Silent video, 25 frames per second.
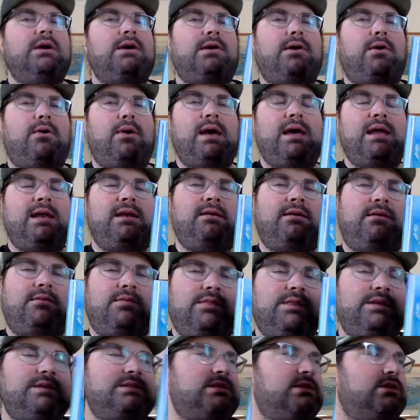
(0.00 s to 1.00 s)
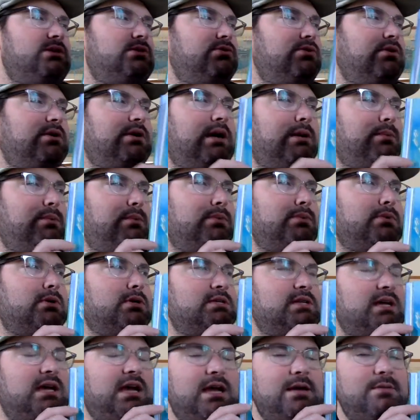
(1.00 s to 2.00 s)
go ahead and listen through a couple more
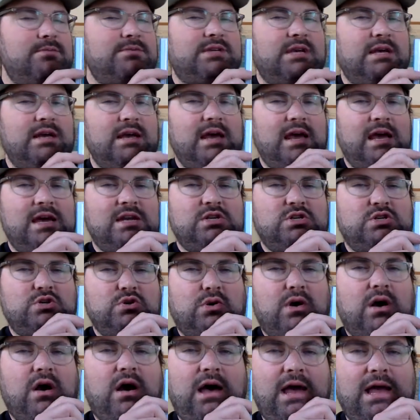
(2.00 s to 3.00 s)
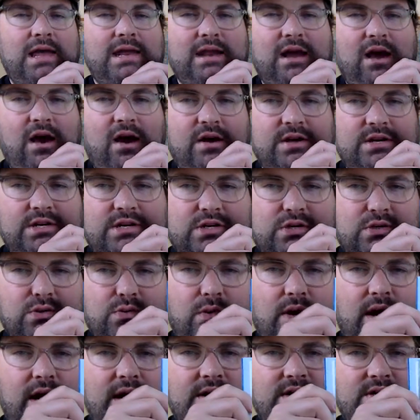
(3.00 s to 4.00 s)
times and draw an
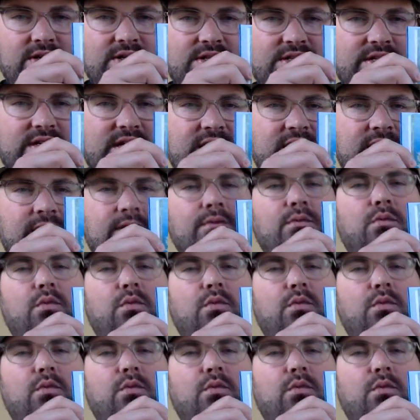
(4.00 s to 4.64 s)
underwater scene.